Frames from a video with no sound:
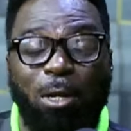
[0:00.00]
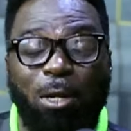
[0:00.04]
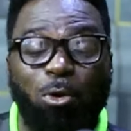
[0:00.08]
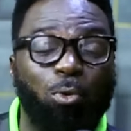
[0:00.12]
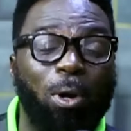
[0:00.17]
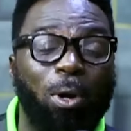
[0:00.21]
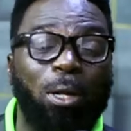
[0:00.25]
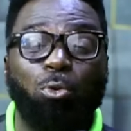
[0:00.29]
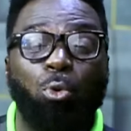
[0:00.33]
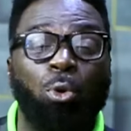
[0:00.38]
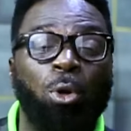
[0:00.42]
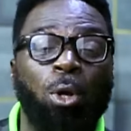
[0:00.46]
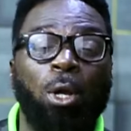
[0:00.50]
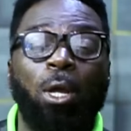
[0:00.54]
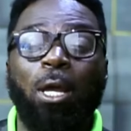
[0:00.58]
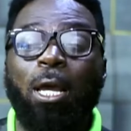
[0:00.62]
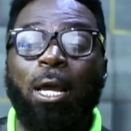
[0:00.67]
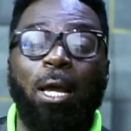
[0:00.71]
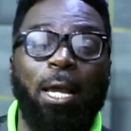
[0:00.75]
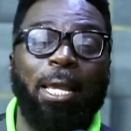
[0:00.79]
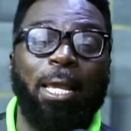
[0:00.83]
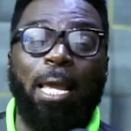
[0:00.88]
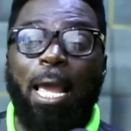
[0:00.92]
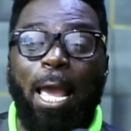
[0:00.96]
kwadu
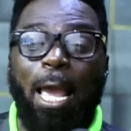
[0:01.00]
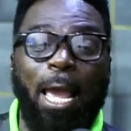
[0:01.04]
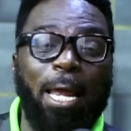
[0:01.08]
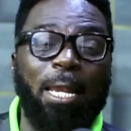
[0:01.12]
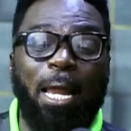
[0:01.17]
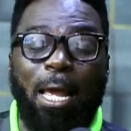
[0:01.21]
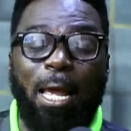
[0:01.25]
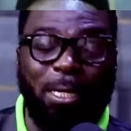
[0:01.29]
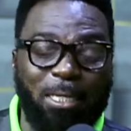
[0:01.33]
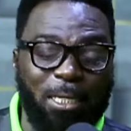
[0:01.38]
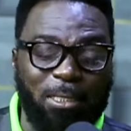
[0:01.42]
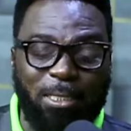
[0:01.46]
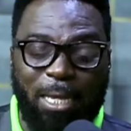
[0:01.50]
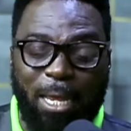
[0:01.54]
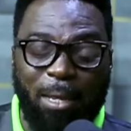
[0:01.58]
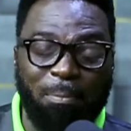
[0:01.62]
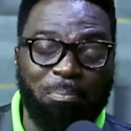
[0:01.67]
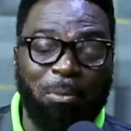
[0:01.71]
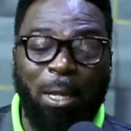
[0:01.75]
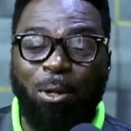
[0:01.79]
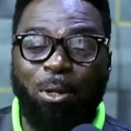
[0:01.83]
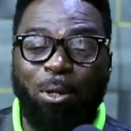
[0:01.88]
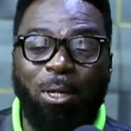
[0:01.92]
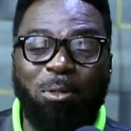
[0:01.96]
and chese
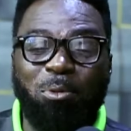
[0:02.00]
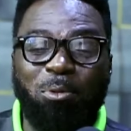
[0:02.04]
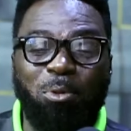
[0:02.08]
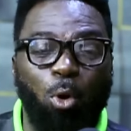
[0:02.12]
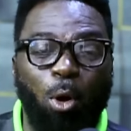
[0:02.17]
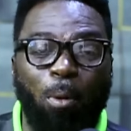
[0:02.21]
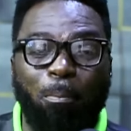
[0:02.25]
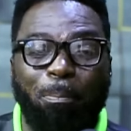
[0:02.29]
on